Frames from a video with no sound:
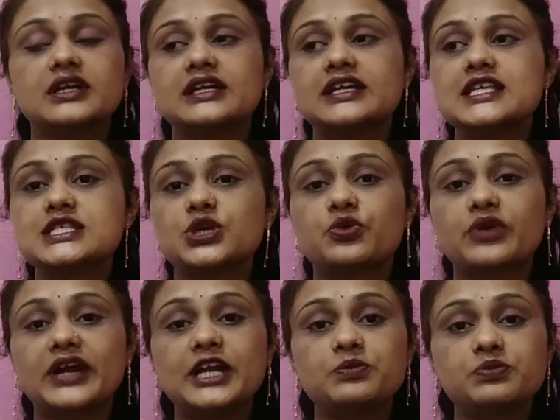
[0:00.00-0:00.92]
He is a
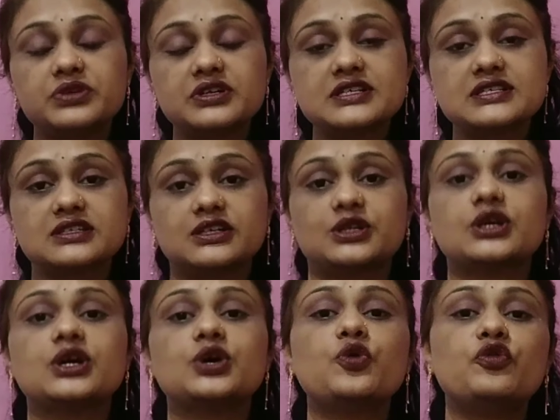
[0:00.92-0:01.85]
great person.
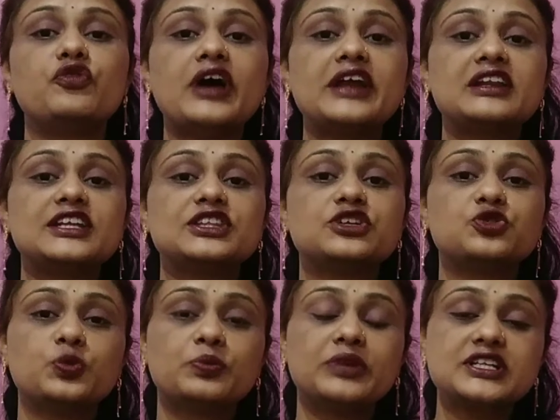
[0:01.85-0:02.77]
Finally, the
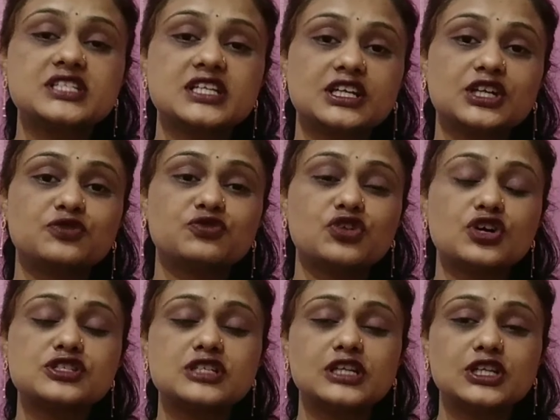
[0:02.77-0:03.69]
rubric taken
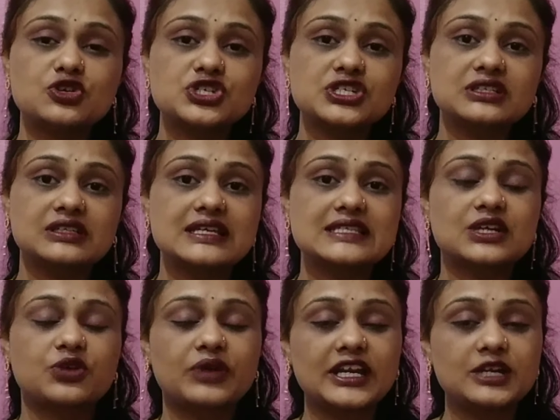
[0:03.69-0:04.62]
was delusion, he is a
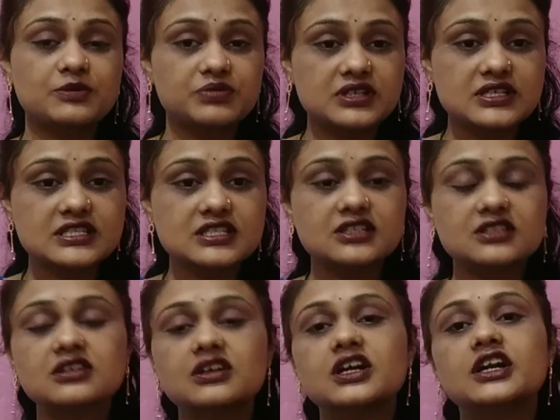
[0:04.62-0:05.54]
great person,